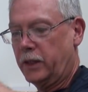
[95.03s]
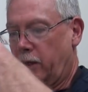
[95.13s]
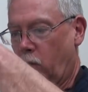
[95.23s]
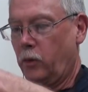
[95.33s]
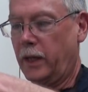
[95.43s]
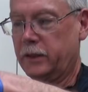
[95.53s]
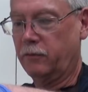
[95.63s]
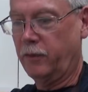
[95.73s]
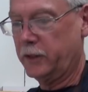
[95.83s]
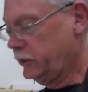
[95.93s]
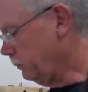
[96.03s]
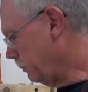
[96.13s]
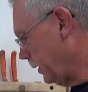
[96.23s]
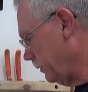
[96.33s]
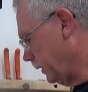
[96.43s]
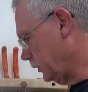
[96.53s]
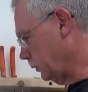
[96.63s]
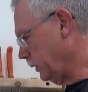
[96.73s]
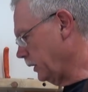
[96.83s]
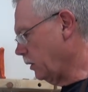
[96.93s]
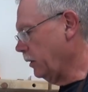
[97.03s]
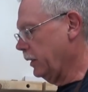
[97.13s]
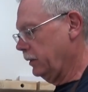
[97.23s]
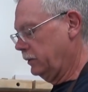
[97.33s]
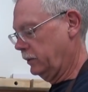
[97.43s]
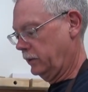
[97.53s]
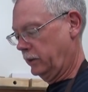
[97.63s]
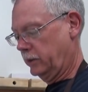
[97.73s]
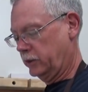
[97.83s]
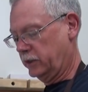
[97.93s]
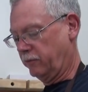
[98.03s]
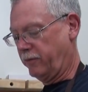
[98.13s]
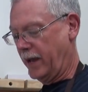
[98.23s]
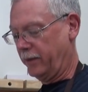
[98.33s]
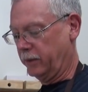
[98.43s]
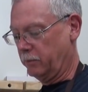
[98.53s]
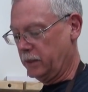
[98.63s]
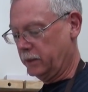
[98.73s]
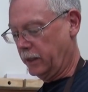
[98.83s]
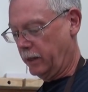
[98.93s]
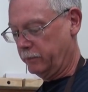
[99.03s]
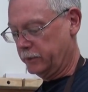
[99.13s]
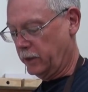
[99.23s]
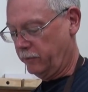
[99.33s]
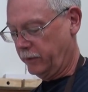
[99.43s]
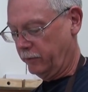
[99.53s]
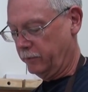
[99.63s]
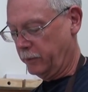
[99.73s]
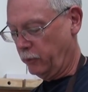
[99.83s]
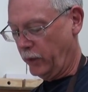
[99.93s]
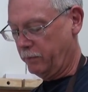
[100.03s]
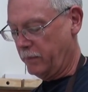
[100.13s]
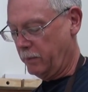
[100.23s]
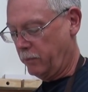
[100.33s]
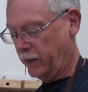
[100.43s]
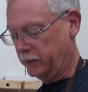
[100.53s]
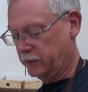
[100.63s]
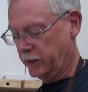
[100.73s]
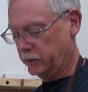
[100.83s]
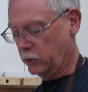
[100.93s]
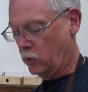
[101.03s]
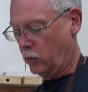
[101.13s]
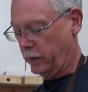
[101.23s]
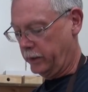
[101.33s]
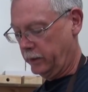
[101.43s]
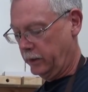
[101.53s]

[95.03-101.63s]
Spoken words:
not a whole lot to flesh them. The main thing is you want to get all just the fat and the meat clubs off of them. The red membrane stays on.